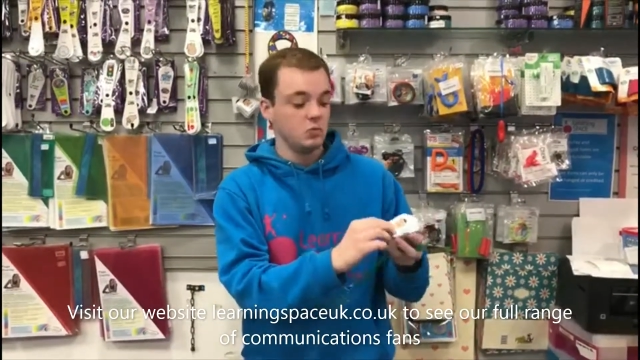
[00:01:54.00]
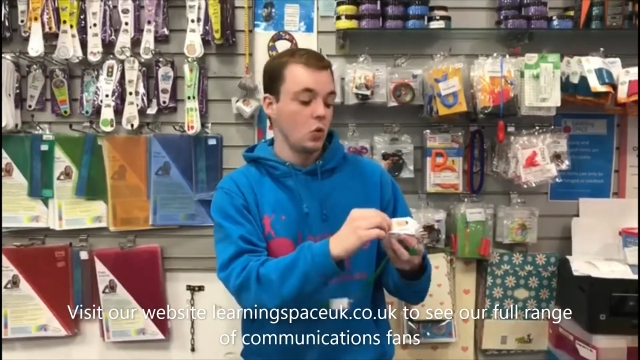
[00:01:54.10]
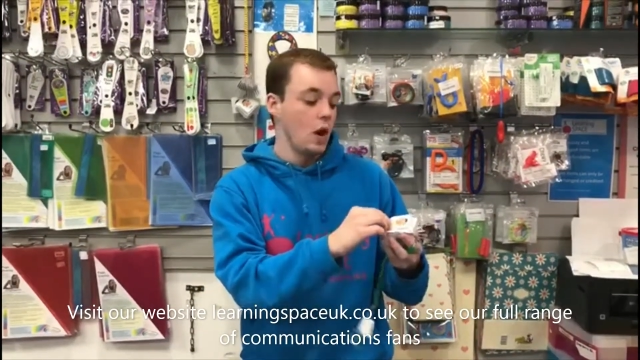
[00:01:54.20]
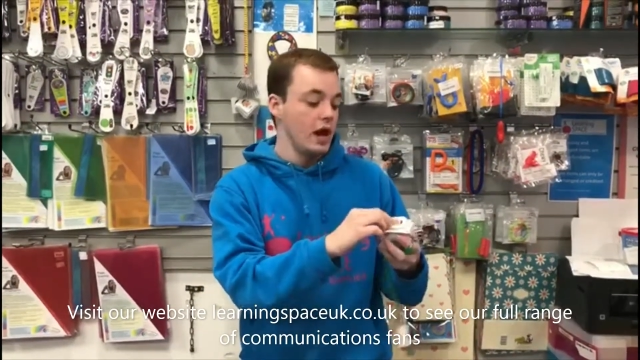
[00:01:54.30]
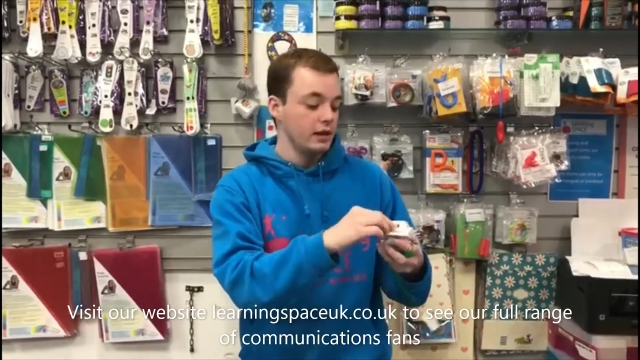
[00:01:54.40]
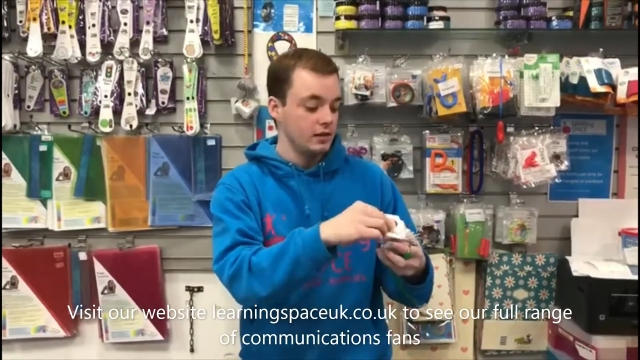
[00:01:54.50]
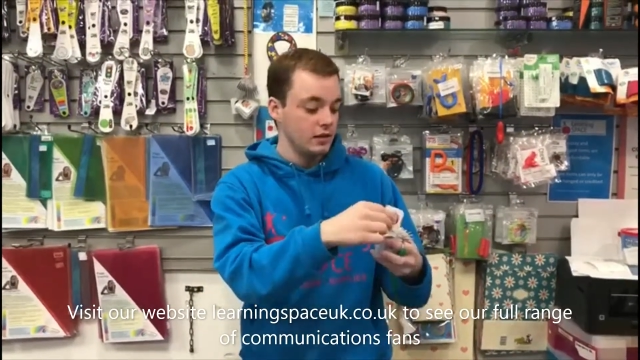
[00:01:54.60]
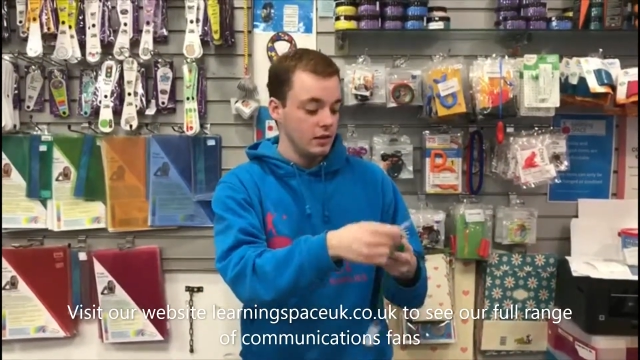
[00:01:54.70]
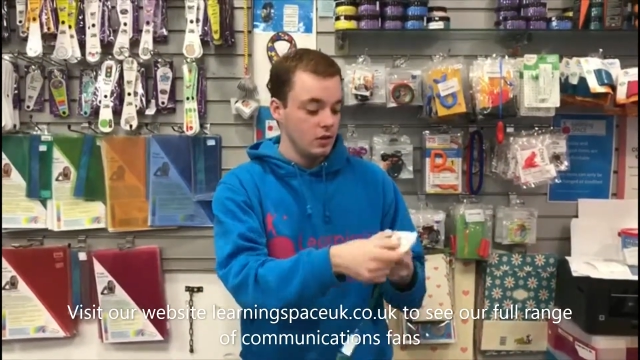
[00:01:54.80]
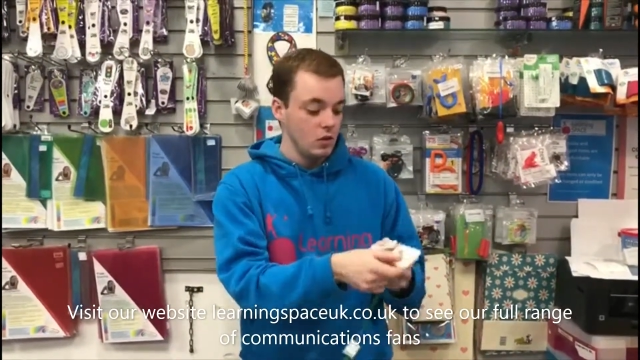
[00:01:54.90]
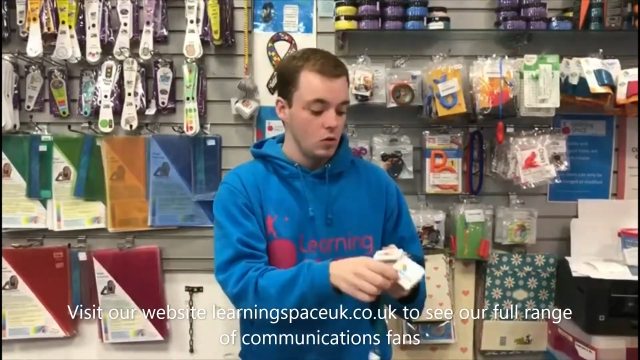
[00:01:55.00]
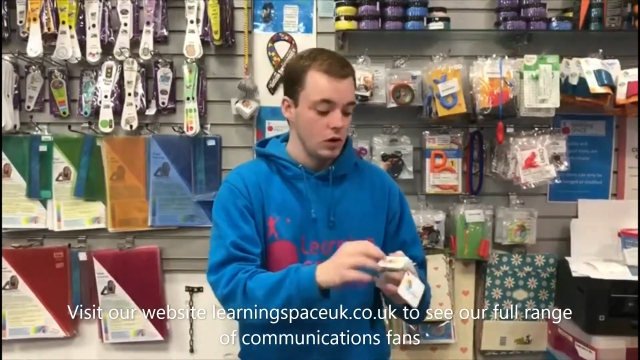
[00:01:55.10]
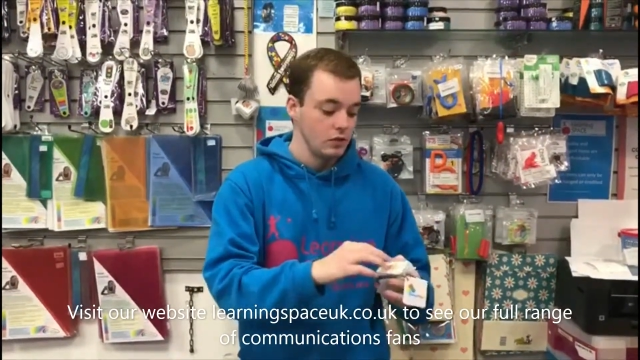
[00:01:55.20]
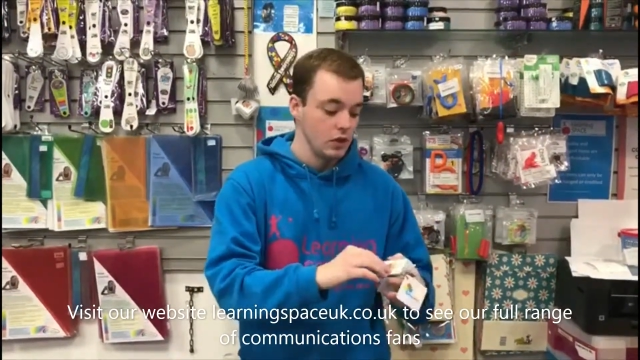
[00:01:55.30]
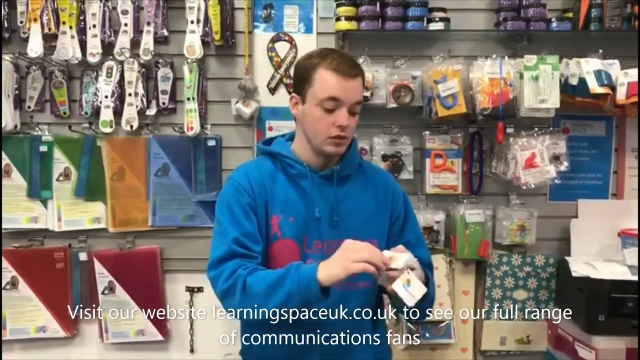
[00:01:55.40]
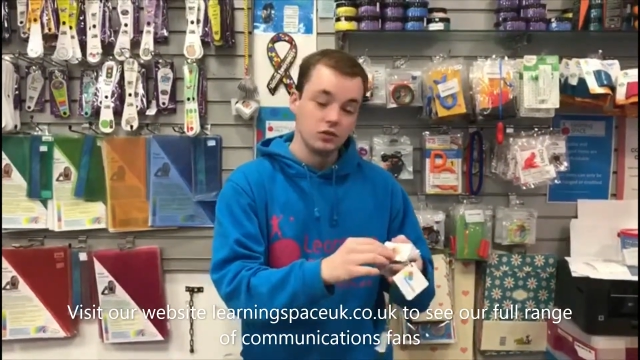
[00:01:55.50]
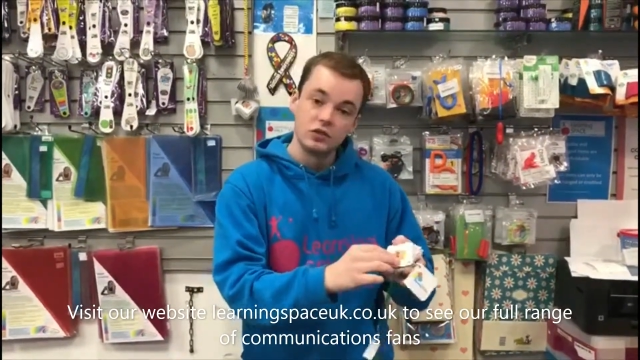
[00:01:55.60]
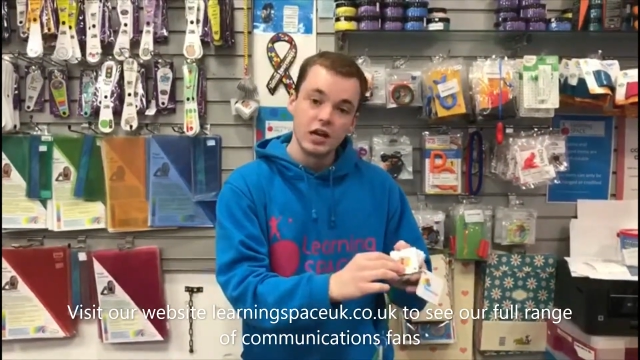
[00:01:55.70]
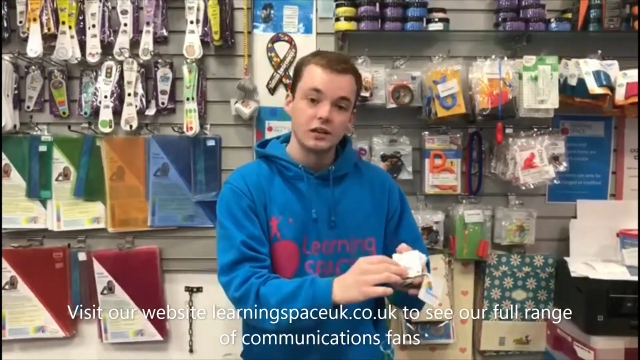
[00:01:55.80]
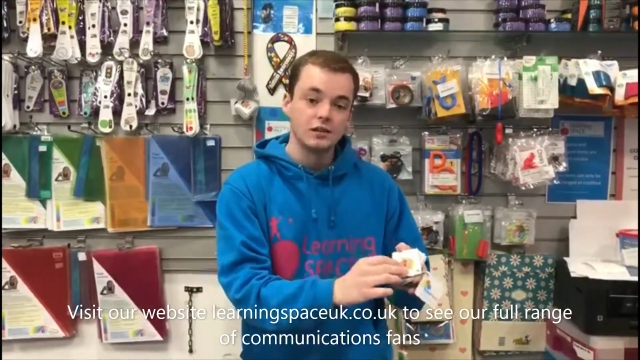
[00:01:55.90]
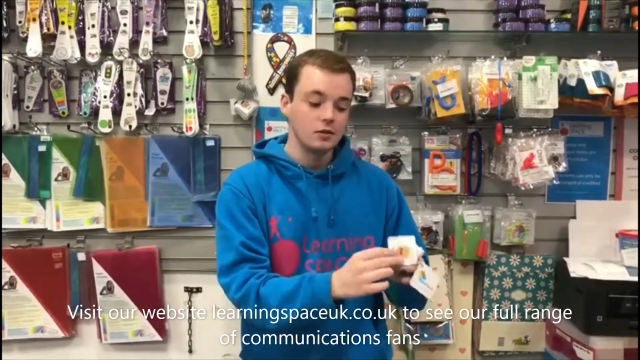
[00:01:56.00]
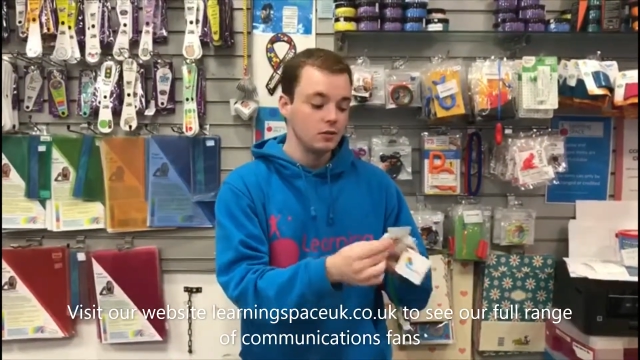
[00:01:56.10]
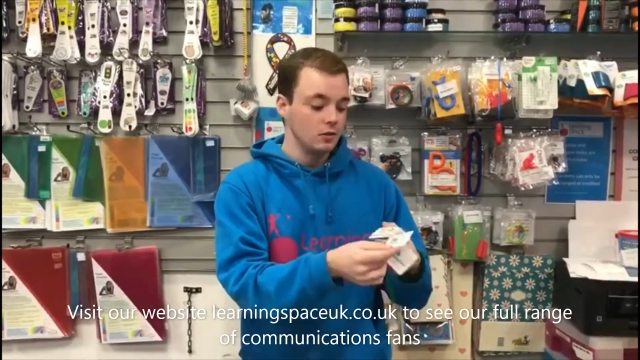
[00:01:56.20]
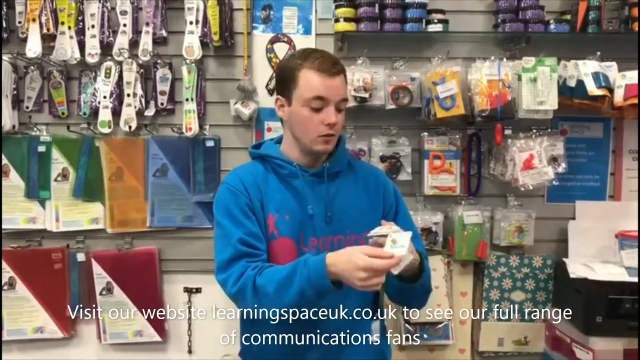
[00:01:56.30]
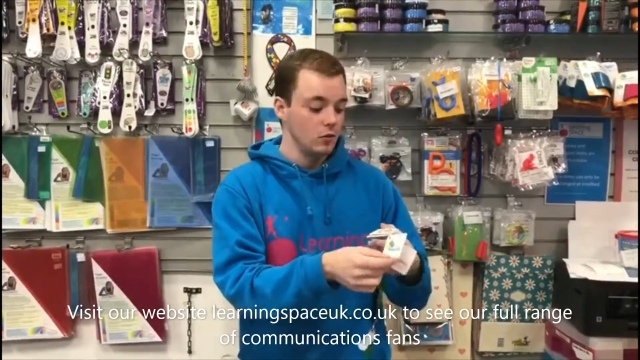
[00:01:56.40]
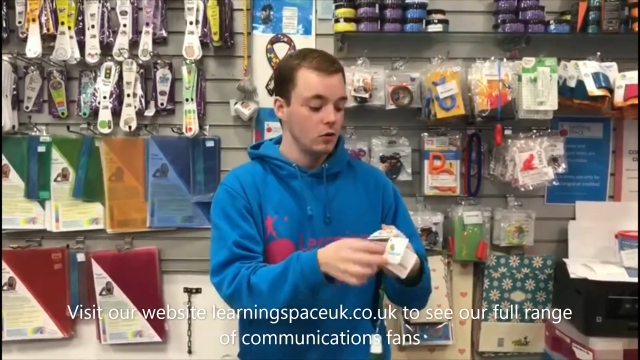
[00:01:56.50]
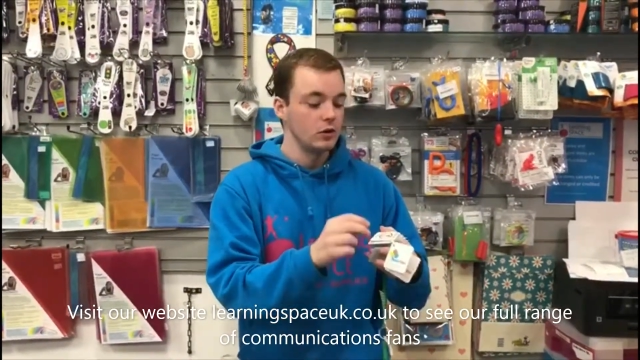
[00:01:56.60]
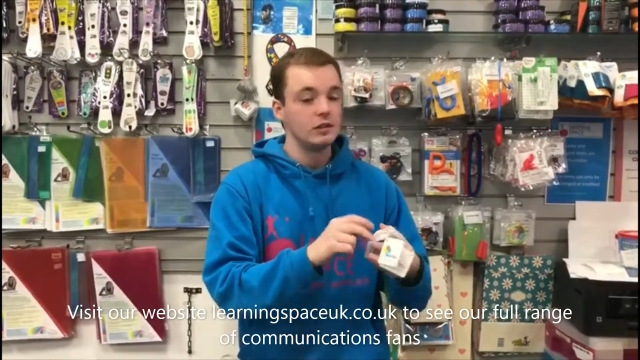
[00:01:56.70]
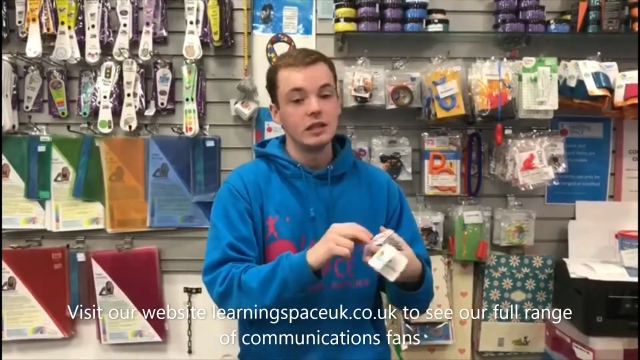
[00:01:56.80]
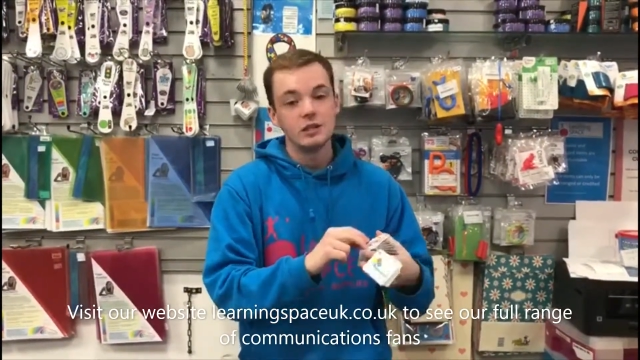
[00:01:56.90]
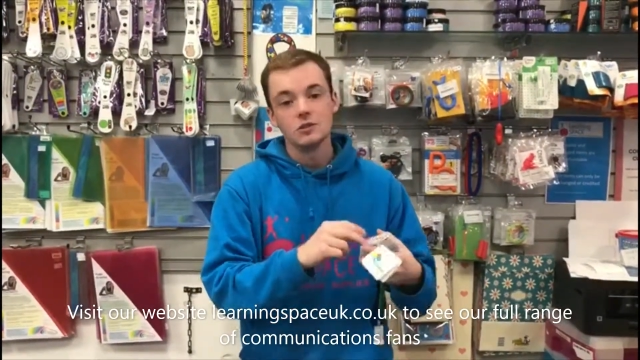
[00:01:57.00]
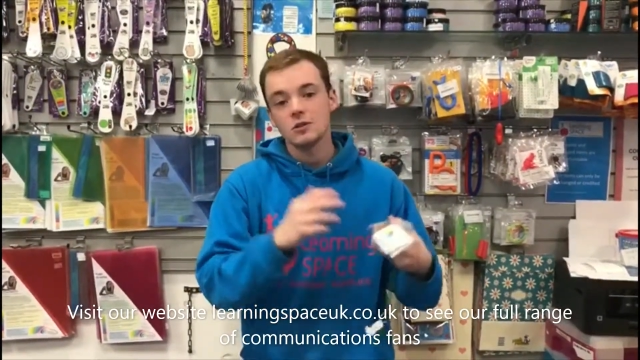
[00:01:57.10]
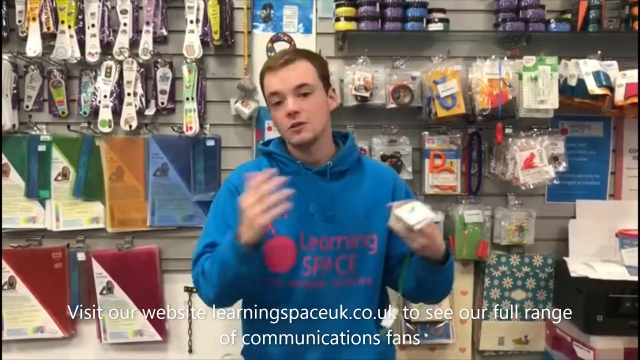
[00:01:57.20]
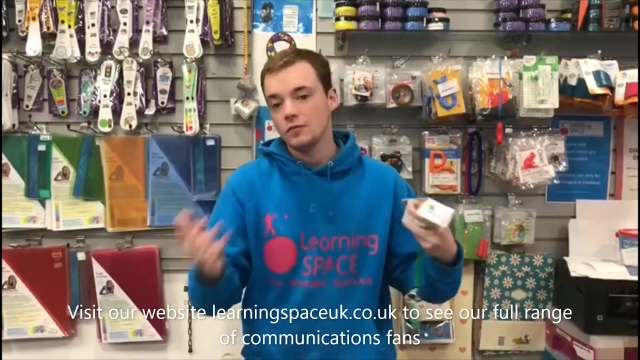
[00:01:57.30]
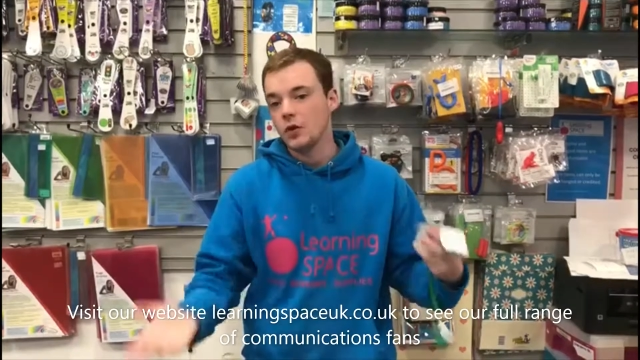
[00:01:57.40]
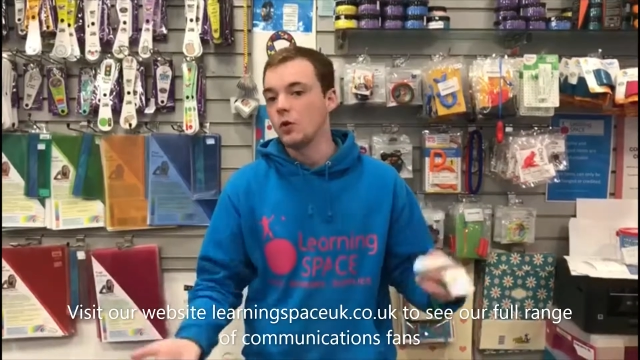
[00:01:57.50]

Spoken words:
quiet, or you've got gentle, or danger,